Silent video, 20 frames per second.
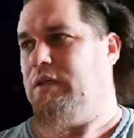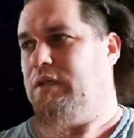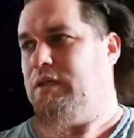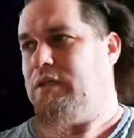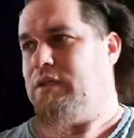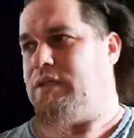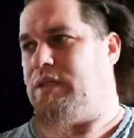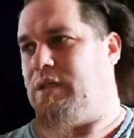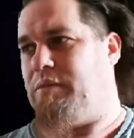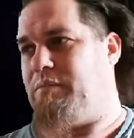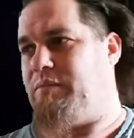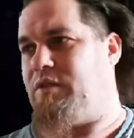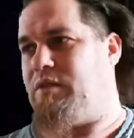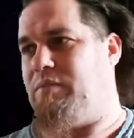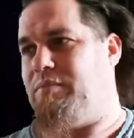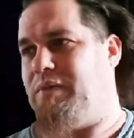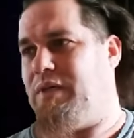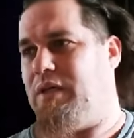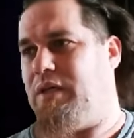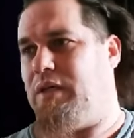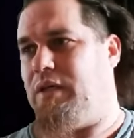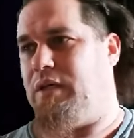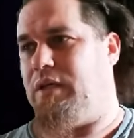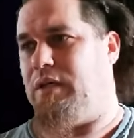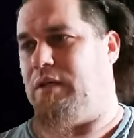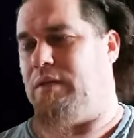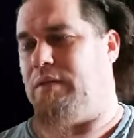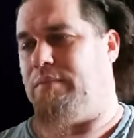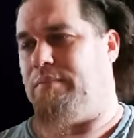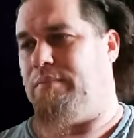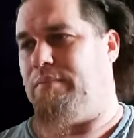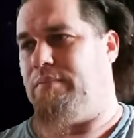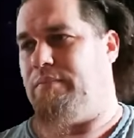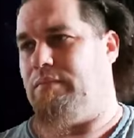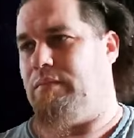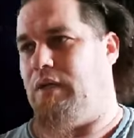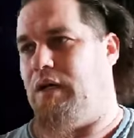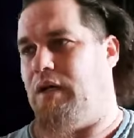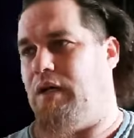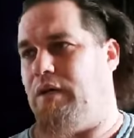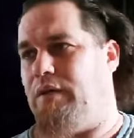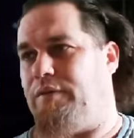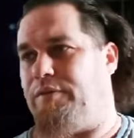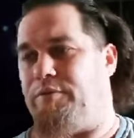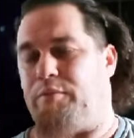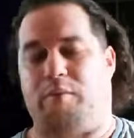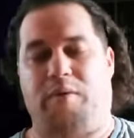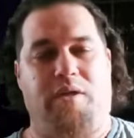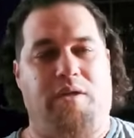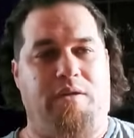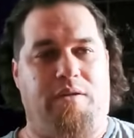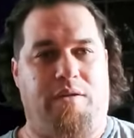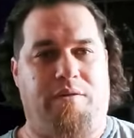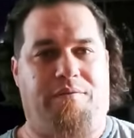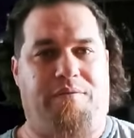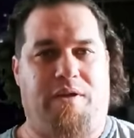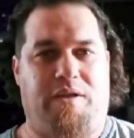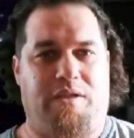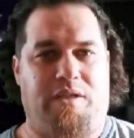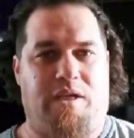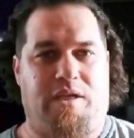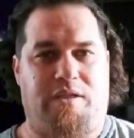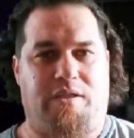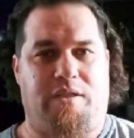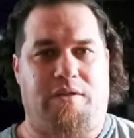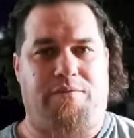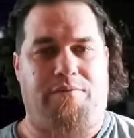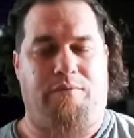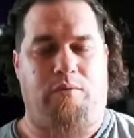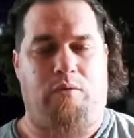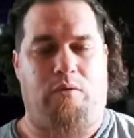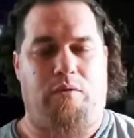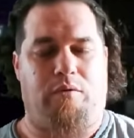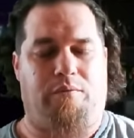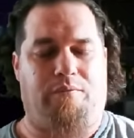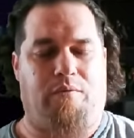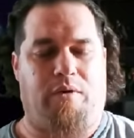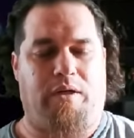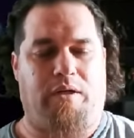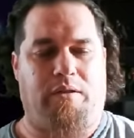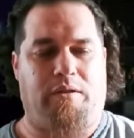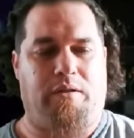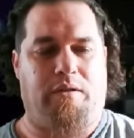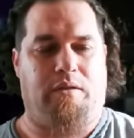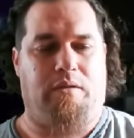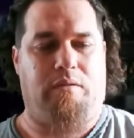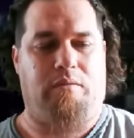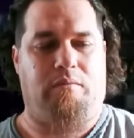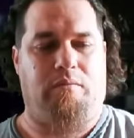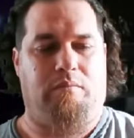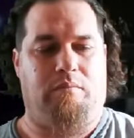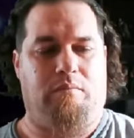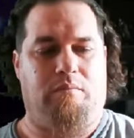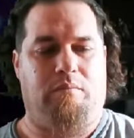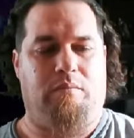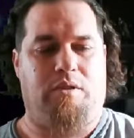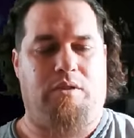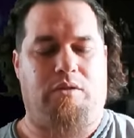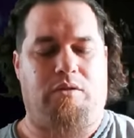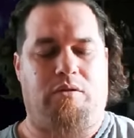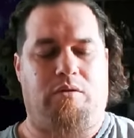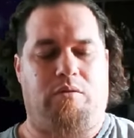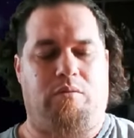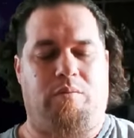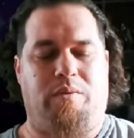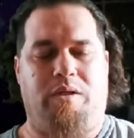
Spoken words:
seems to be three, the Fantastic Four, Franklin, Mr.